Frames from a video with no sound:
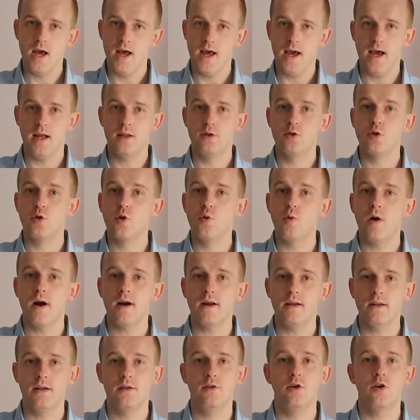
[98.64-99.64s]
And to
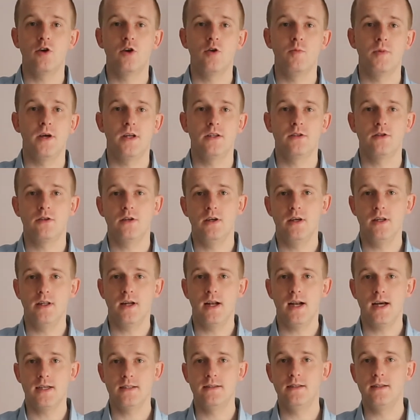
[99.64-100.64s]
query the document in
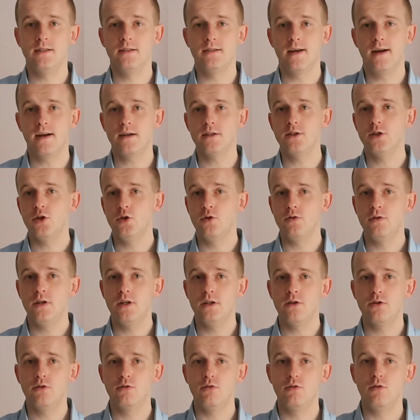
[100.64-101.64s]
Elasticsearch, you
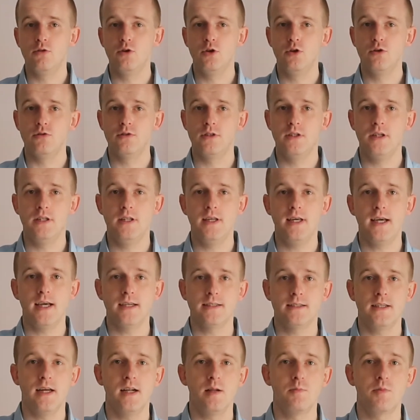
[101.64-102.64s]
need to use the
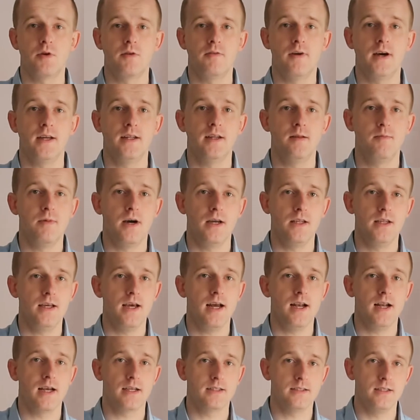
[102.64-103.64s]
DSL provided by the
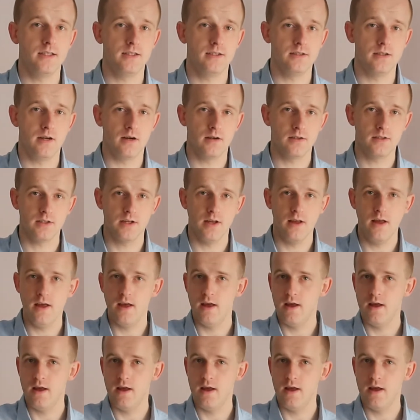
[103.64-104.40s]
Elasticsearch.